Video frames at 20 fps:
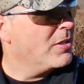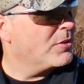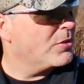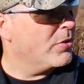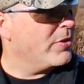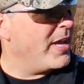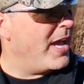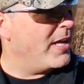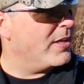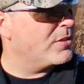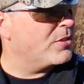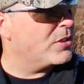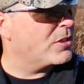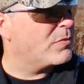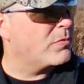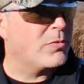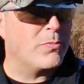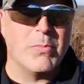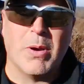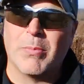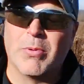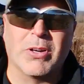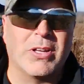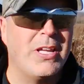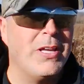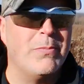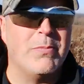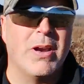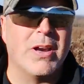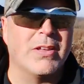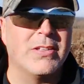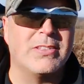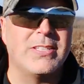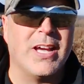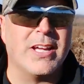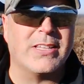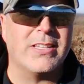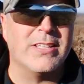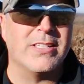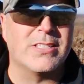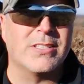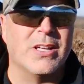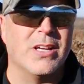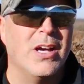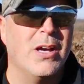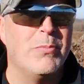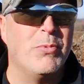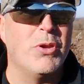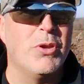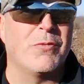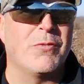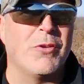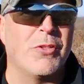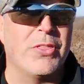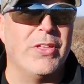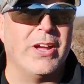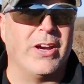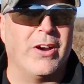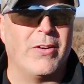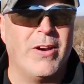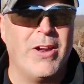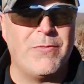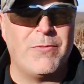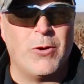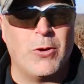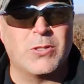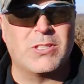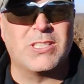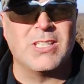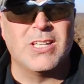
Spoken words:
So yeah, just remember, keep metal detecting. It's a beautiful thing. All right, folks?